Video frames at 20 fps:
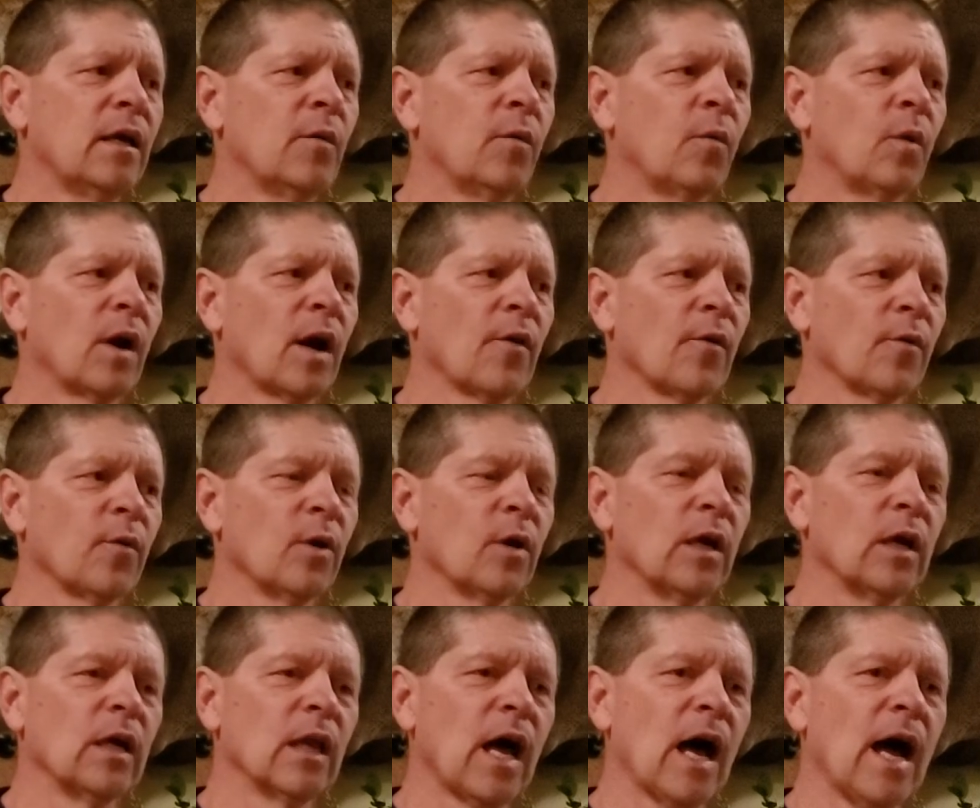What I really
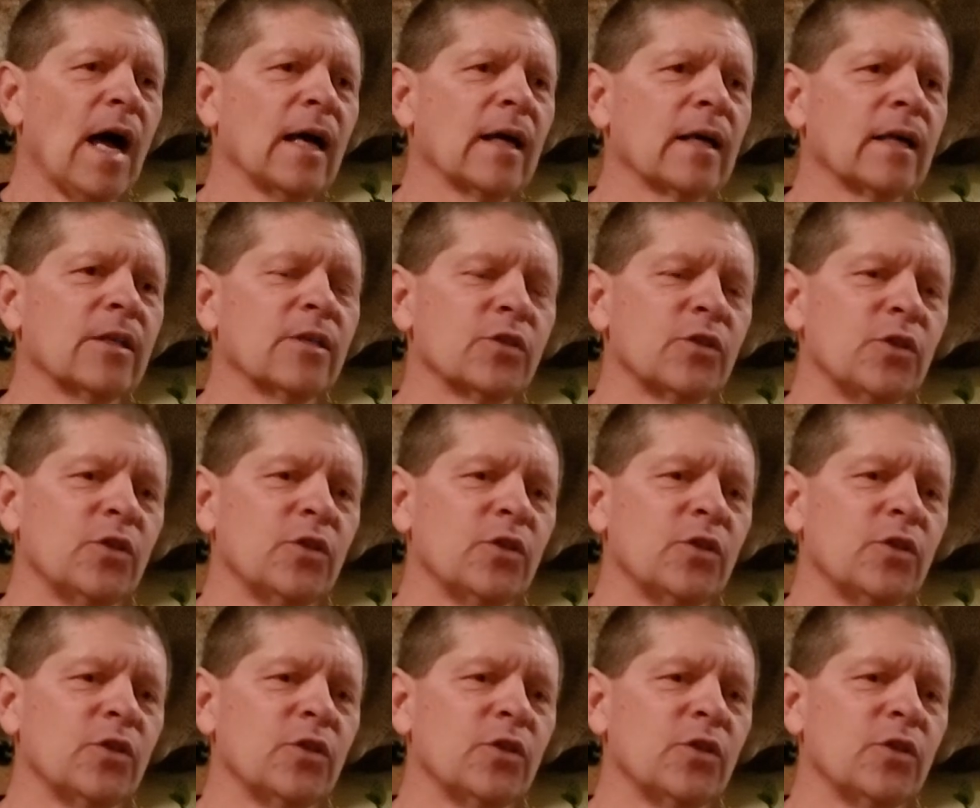like is to